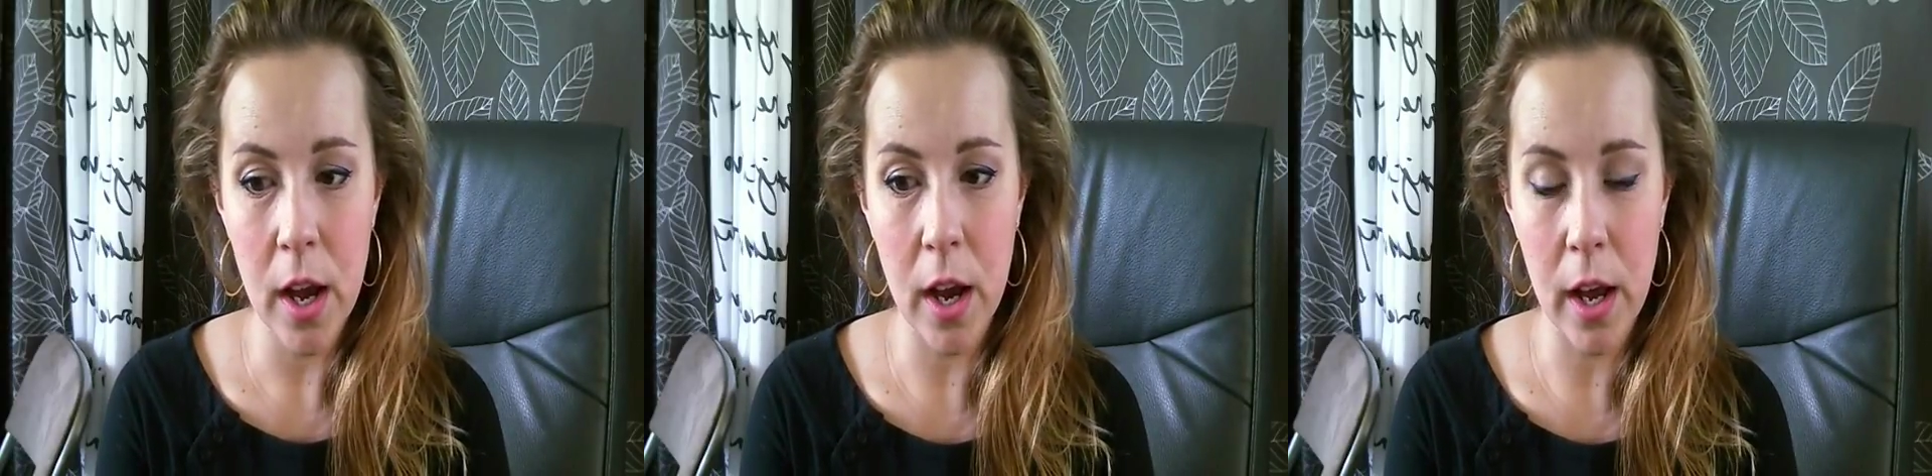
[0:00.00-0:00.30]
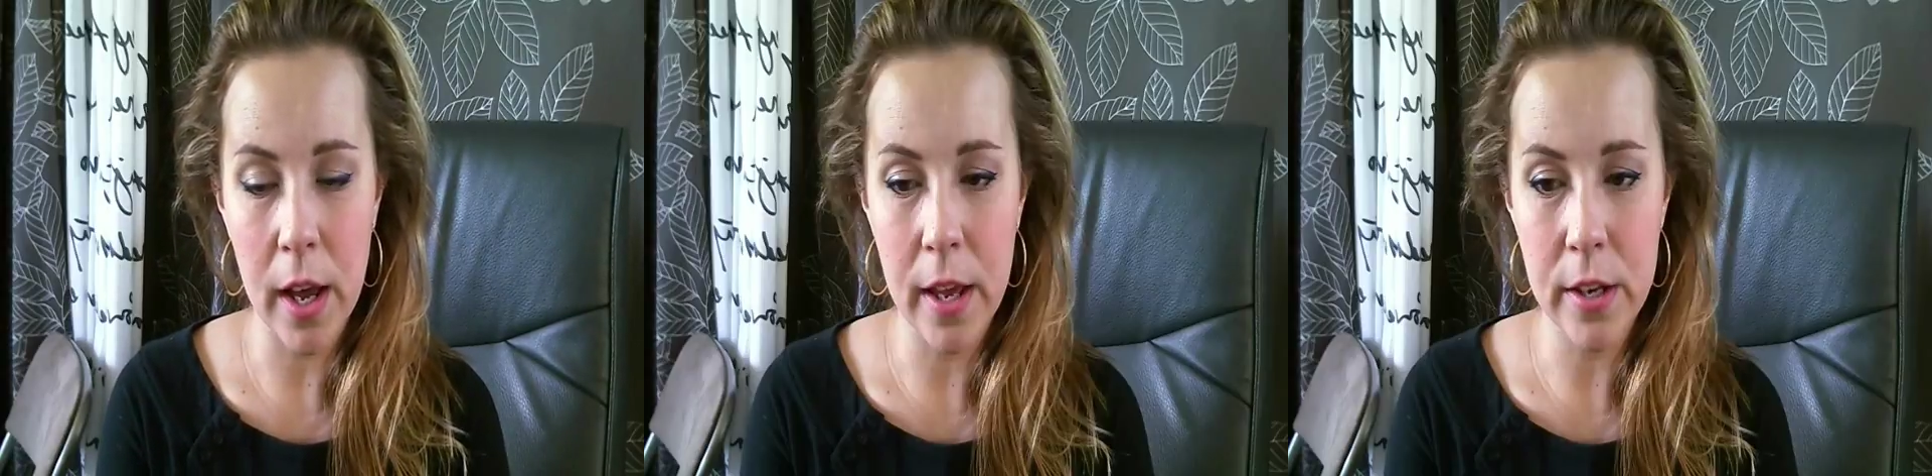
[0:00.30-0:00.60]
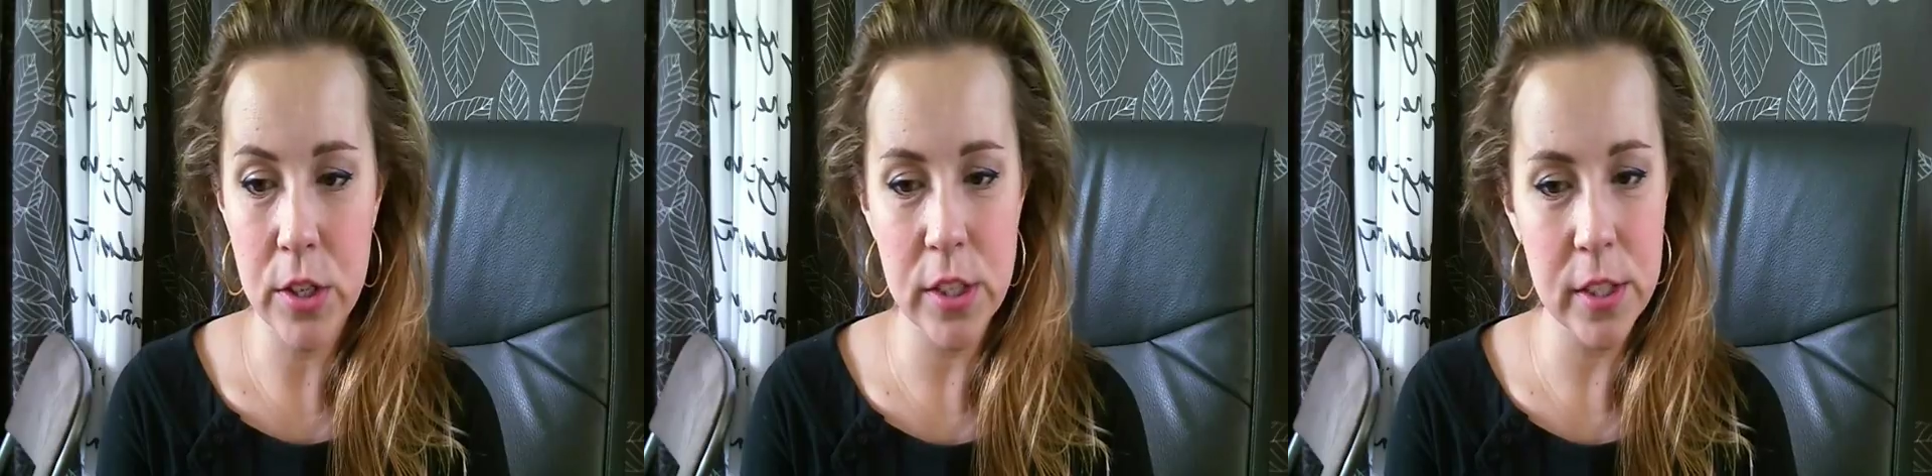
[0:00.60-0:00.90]

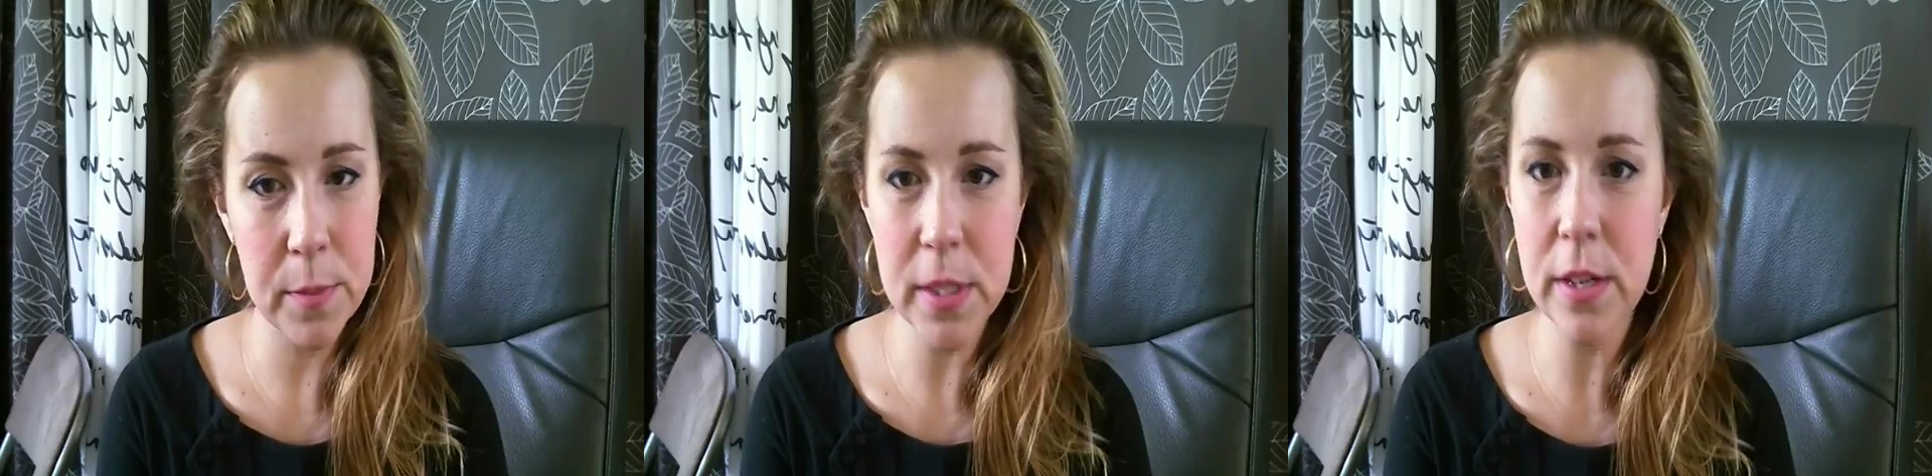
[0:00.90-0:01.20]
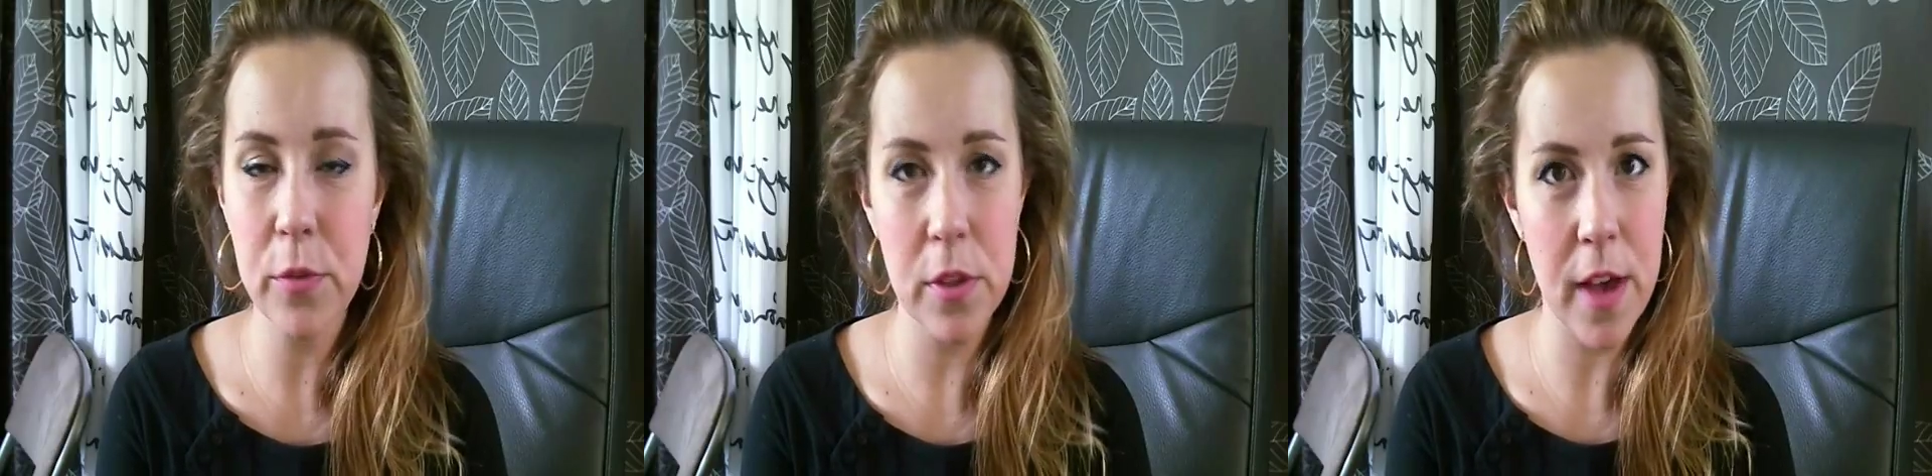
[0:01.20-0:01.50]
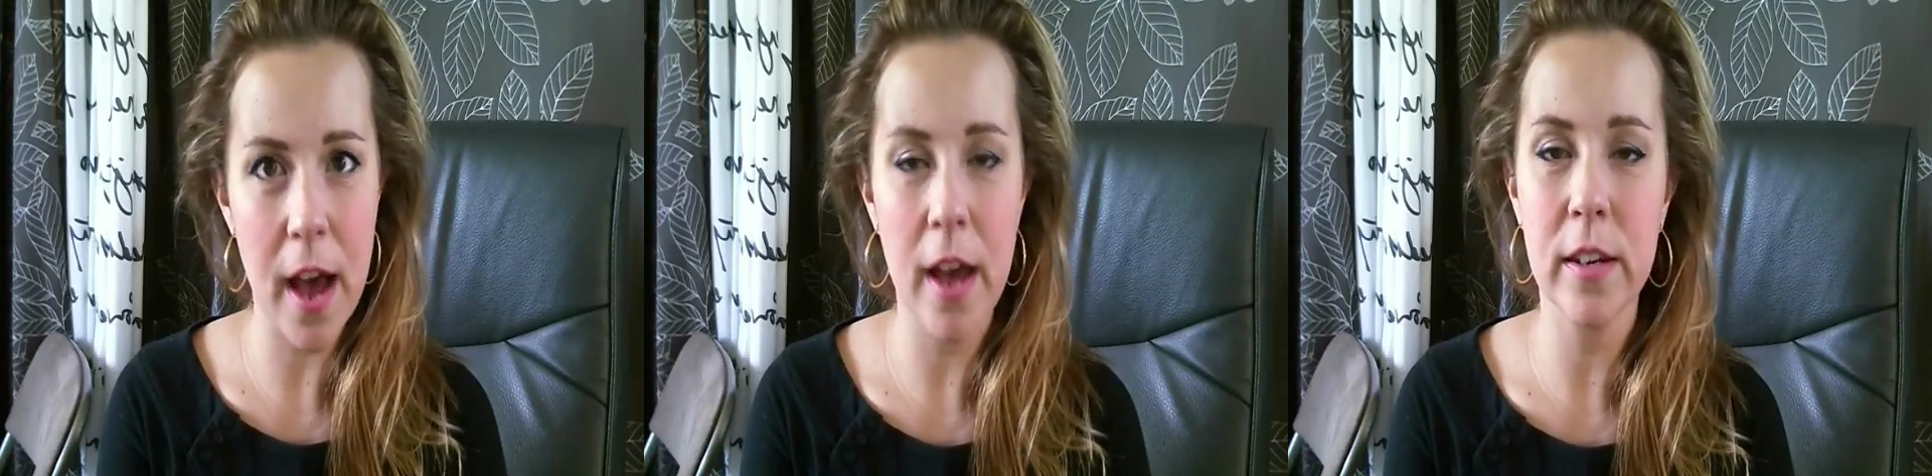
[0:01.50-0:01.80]
on just some stuff with
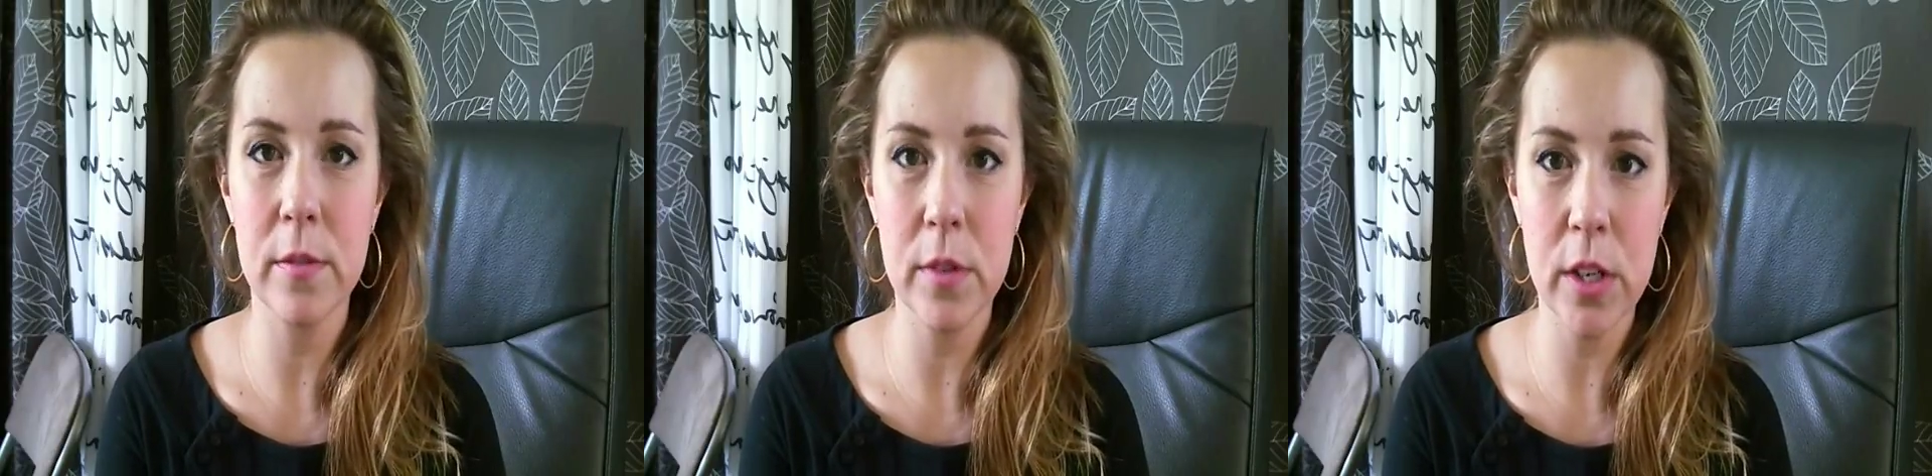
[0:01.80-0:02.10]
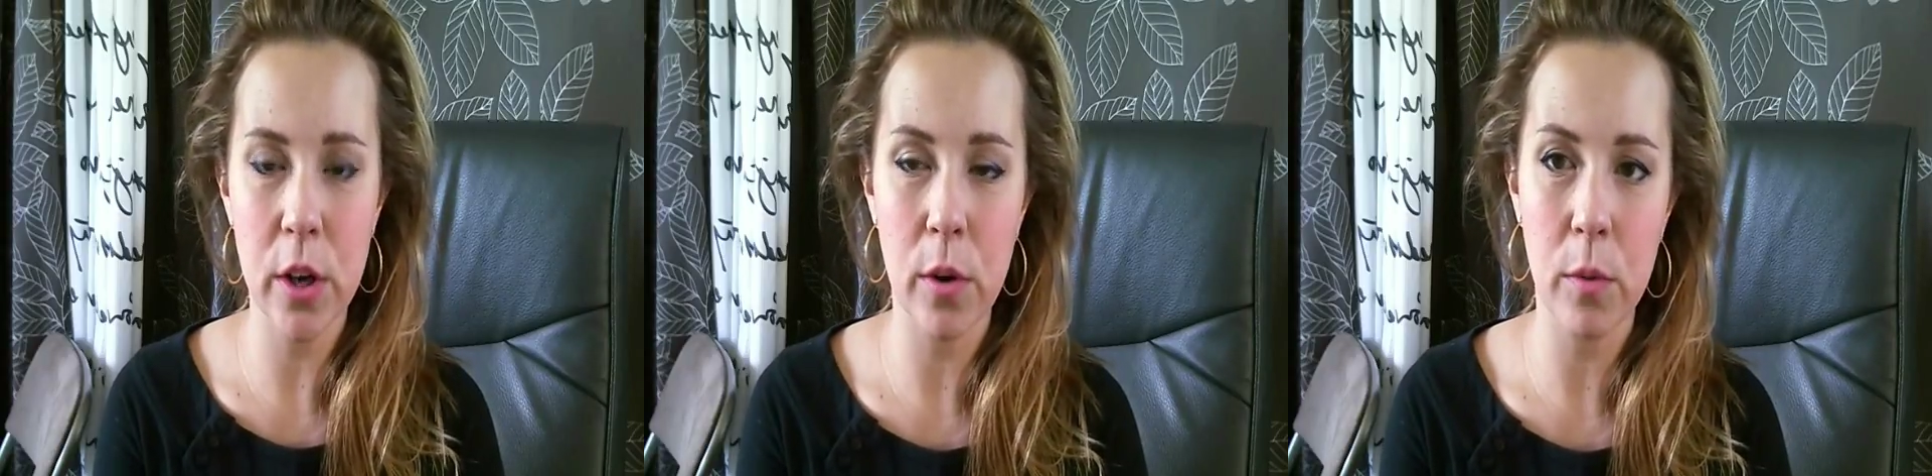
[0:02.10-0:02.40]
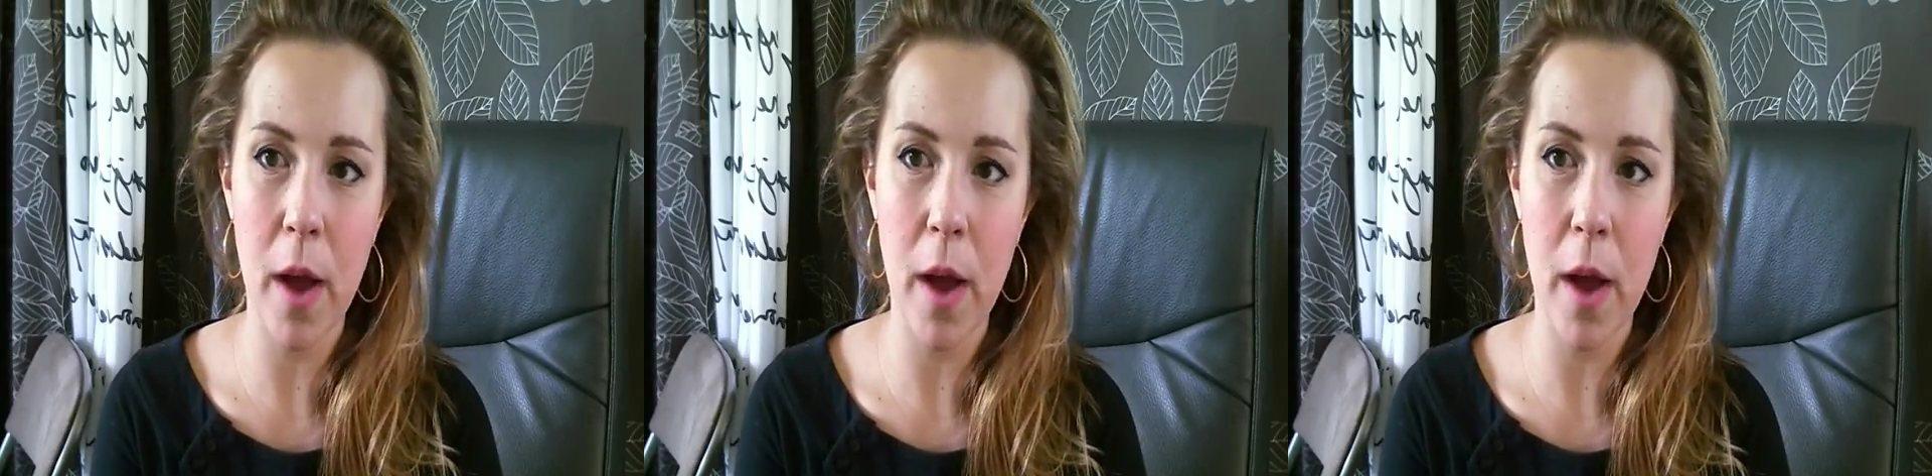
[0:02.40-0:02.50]
that and, you know,